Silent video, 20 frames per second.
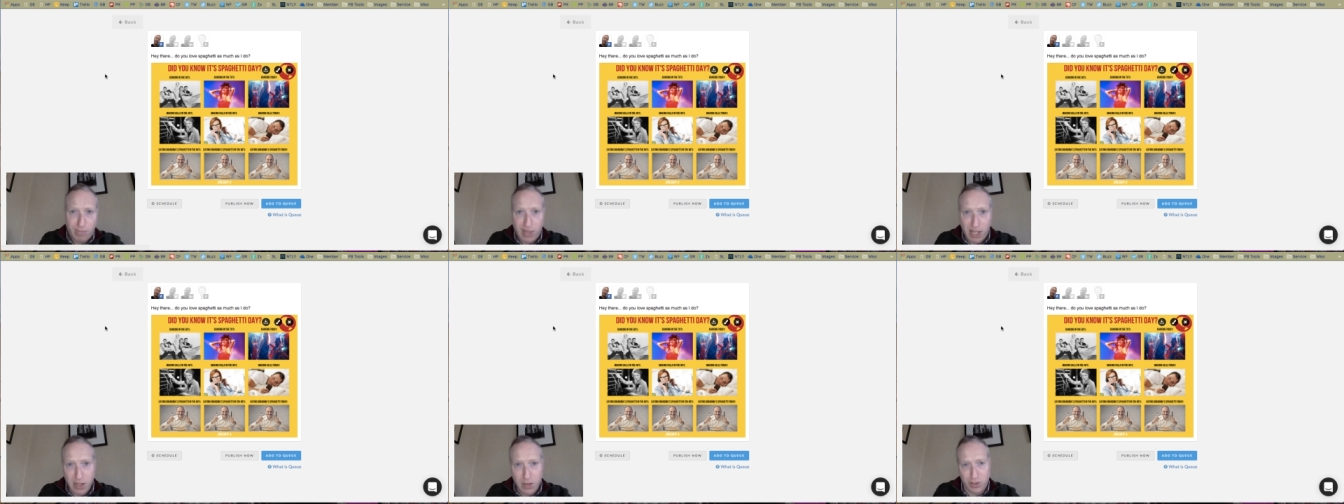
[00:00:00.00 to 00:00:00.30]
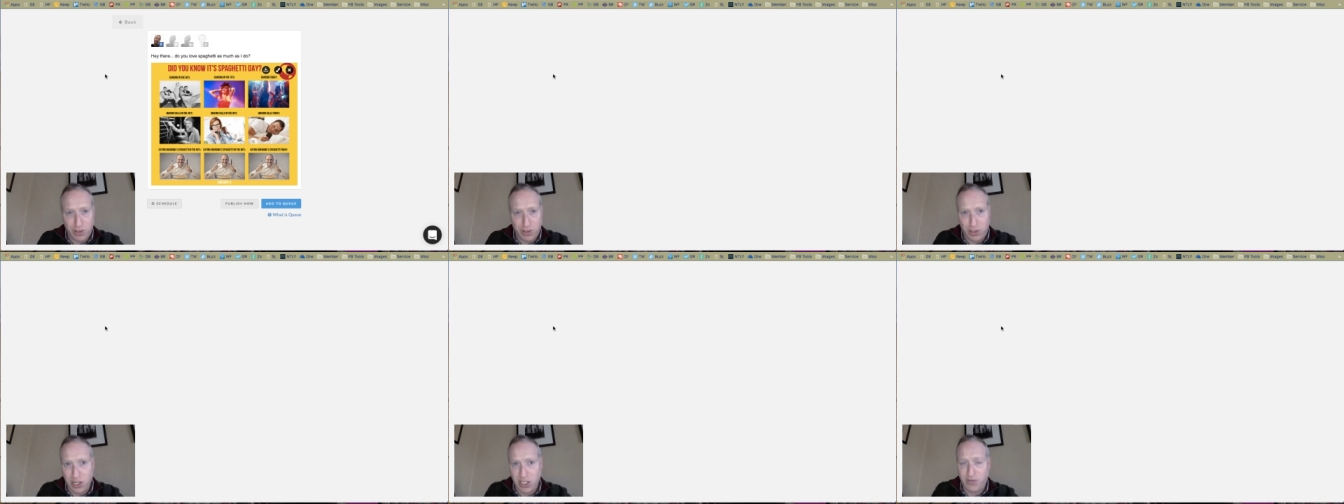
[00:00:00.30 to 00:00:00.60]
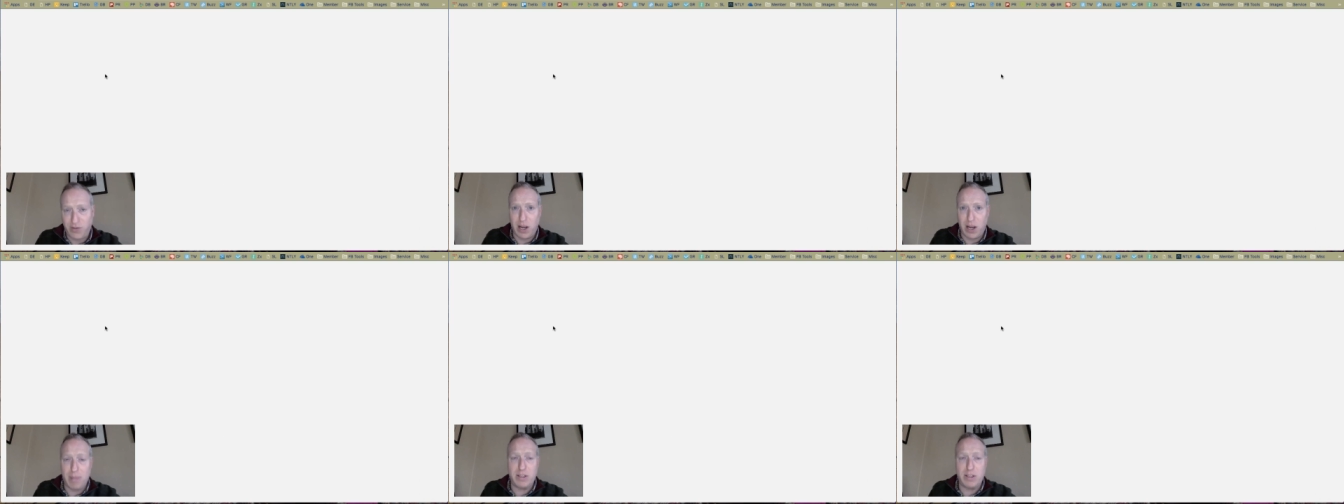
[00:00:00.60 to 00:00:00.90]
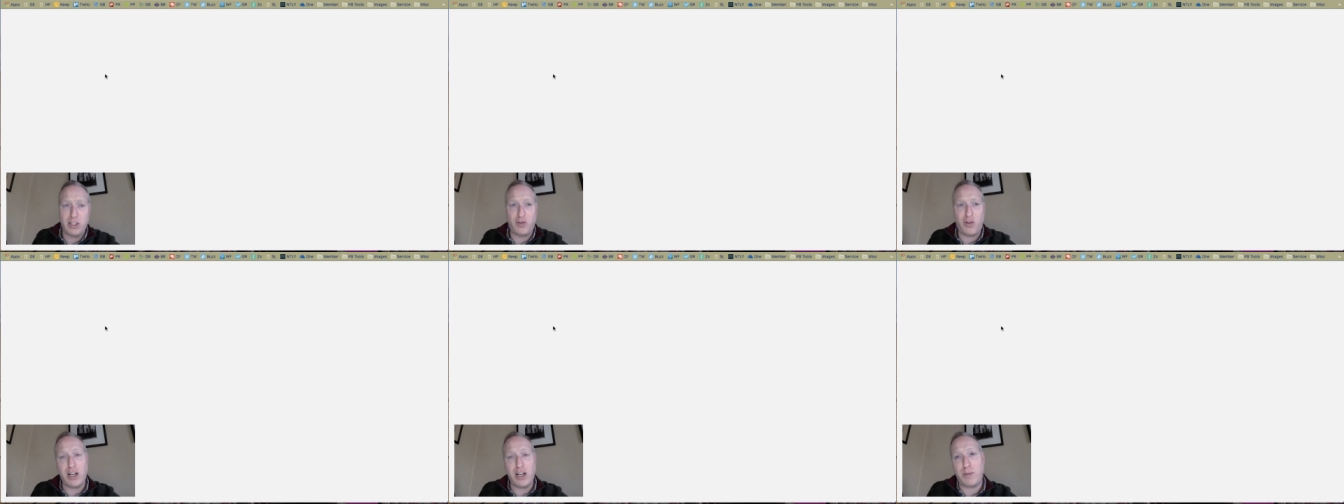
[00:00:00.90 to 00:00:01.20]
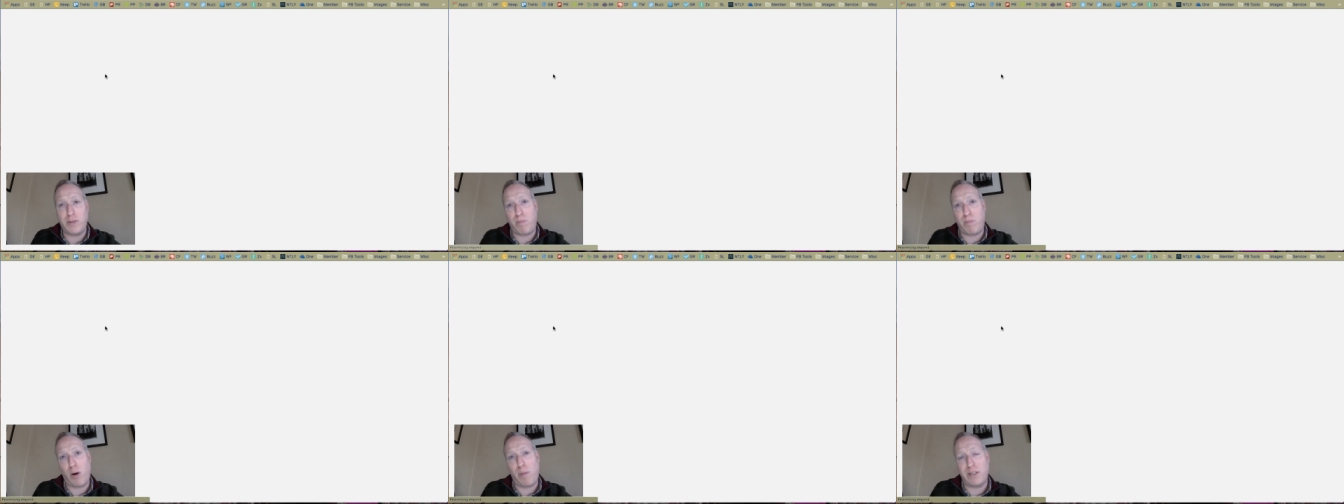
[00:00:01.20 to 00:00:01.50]
This is just for
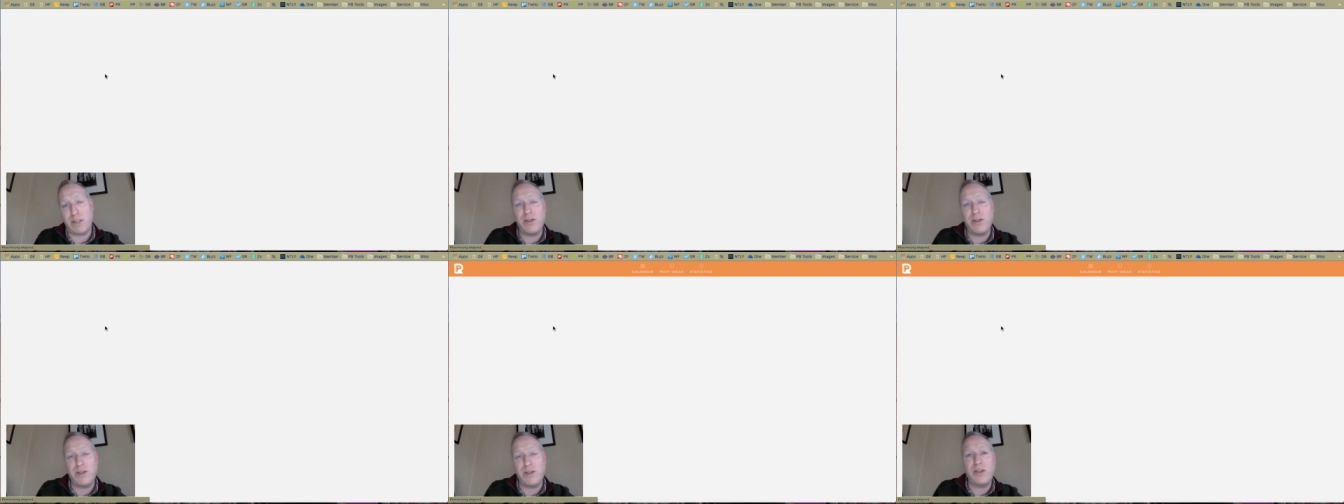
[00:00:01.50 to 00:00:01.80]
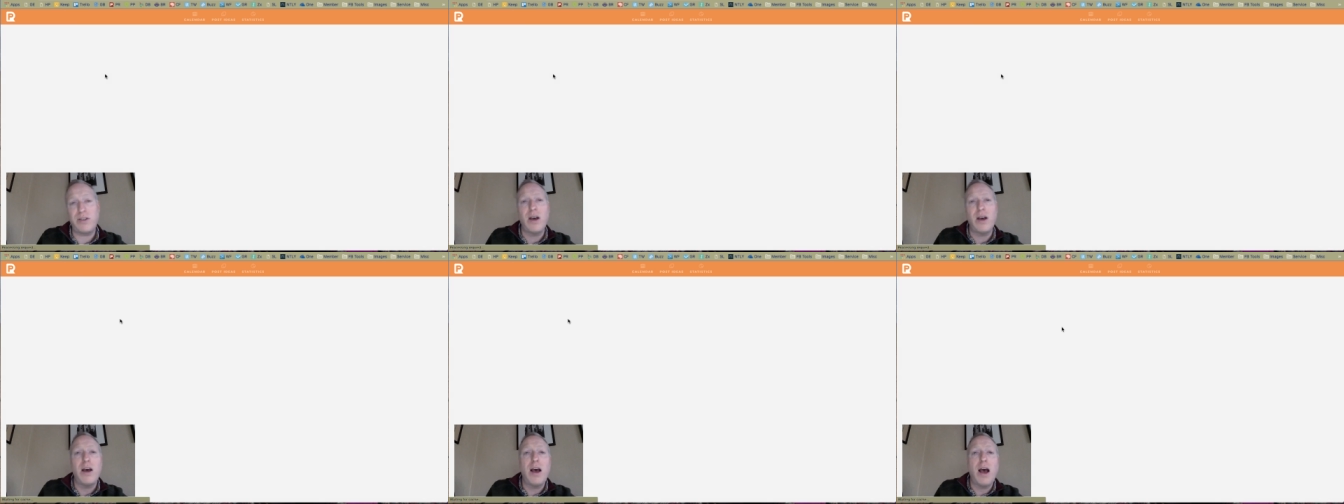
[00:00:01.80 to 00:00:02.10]
demonstration purposes